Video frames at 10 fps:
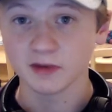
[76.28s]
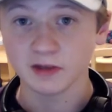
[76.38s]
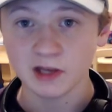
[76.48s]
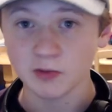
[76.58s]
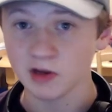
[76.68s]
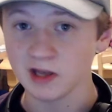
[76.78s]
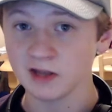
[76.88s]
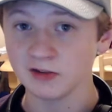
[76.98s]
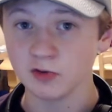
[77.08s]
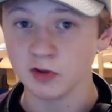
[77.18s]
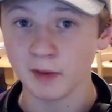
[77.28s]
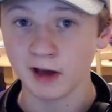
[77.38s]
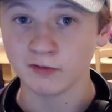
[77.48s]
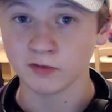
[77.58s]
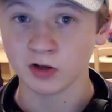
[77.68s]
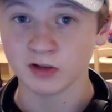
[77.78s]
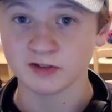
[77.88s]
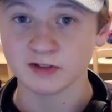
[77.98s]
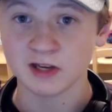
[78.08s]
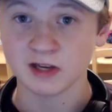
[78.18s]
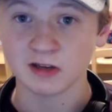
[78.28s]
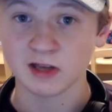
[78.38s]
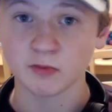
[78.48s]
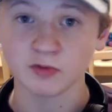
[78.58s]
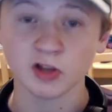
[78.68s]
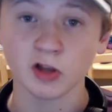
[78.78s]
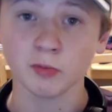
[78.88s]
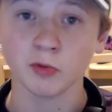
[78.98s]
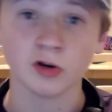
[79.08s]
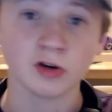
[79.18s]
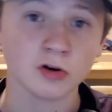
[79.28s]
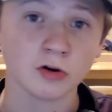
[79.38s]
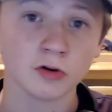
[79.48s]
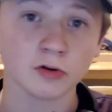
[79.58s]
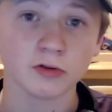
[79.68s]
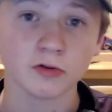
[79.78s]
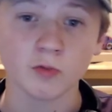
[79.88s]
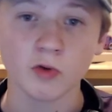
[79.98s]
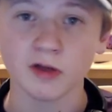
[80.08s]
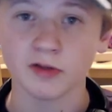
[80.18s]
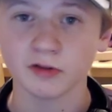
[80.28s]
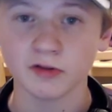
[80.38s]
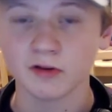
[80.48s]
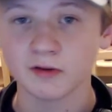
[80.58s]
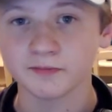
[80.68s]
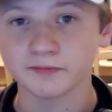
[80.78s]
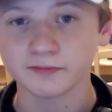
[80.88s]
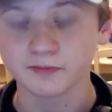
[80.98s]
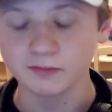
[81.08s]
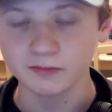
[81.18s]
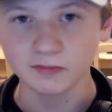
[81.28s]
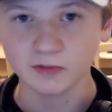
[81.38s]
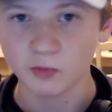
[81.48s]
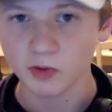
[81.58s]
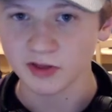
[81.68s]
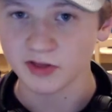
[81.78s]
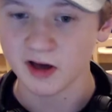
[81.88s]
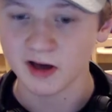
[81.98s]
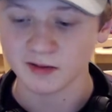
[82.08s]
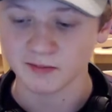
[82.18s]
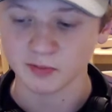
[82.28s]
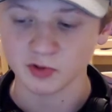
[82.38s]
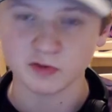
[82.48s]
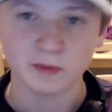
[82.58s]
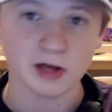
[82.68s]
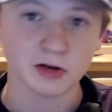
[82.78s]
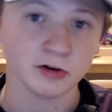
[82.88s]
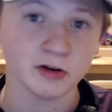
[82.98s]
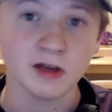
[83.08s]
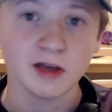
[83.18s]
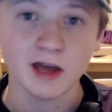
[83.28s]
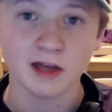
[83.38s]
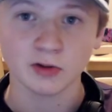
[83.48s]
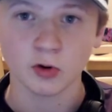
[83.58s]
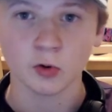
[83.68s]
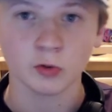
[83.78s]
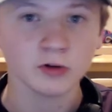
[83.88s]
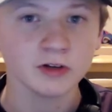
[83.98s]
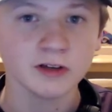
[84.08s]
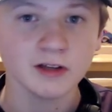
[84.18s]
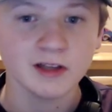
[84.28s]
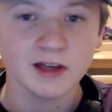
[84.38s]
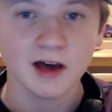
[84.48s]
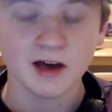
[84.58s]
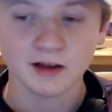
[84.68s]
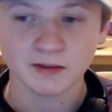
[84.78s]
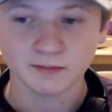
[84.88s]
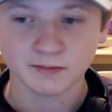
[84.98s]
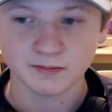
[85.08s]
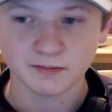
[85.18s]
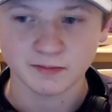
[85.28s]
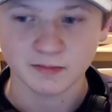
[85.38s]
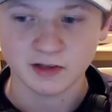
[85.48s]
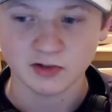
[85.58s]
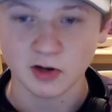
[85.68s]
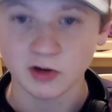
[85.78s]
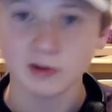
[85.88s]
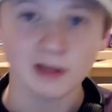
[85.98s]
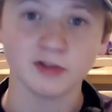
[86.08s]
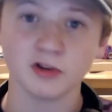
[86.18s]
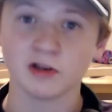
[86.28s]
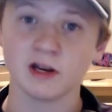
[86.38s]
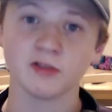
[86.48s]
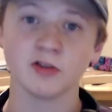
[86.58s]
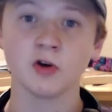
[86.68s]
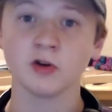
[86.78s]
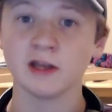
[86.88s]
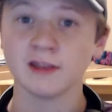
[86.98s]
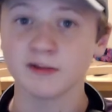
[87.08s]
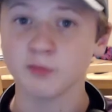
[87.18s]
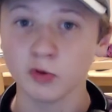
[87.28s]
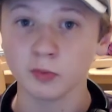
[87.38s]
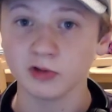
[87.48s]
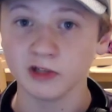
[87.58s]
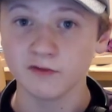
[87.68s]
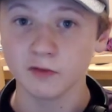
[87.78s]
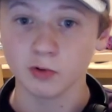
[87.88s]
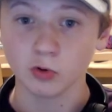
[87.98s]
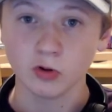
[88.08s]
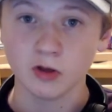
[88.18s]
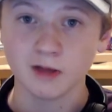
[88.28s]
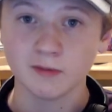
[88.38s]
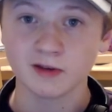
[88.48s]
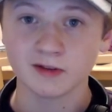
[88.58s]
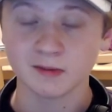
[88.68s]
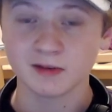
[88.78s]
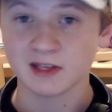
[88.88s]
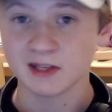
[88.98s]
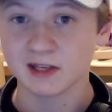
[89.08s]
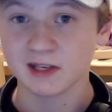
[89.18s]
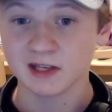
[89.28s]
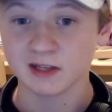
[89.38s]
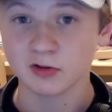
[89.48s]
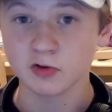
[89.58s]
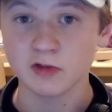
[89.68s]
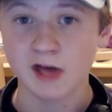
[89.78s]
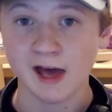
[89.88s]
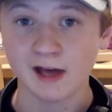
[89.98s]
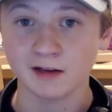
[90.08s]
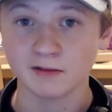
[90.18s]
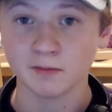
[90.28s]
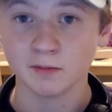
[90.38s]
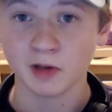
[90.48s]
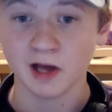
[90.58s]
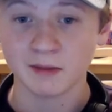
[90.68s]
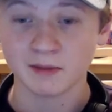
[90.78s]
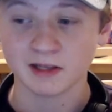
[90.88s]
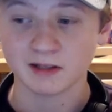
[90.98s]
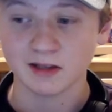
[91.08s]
went into the Bifrost thing and was teleported to Earth with Bruce Banner and the Hulk. So I heard that theory and I thought, okay, that's more believable because I mean he can do that. But, I mean,